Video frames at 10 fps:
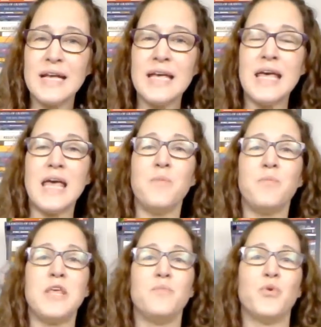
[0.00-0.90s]
and
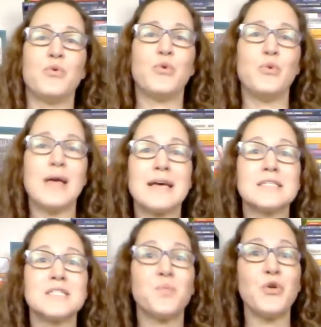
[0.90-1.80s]
people who
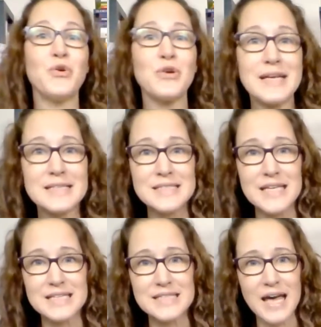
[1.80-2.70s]
experience
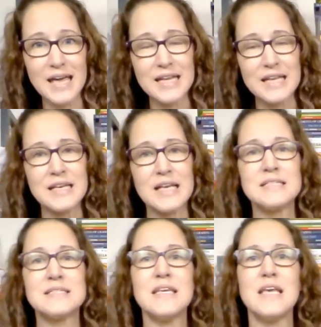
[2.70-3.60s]
anxiety
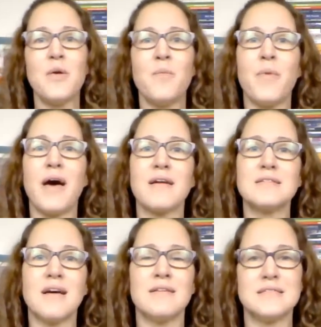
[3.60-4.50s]
is the impact
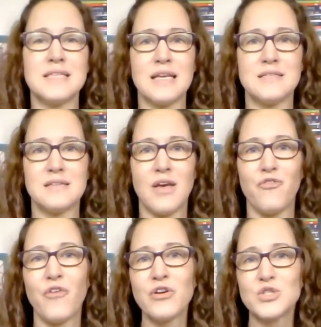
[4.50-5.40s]
on day-to-day
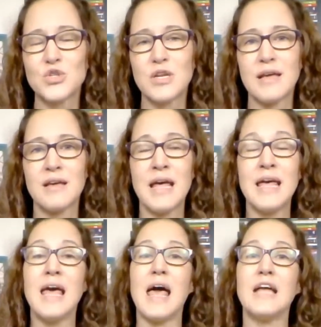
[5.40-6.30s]
functioning
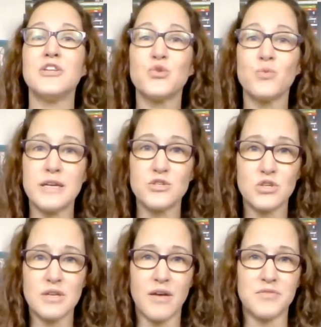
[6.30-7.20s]
and
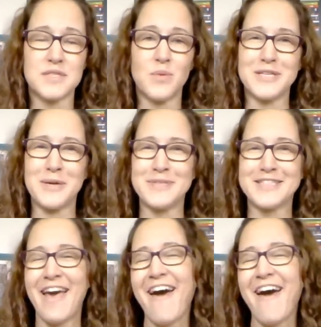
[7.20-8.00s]
duration of symptoms.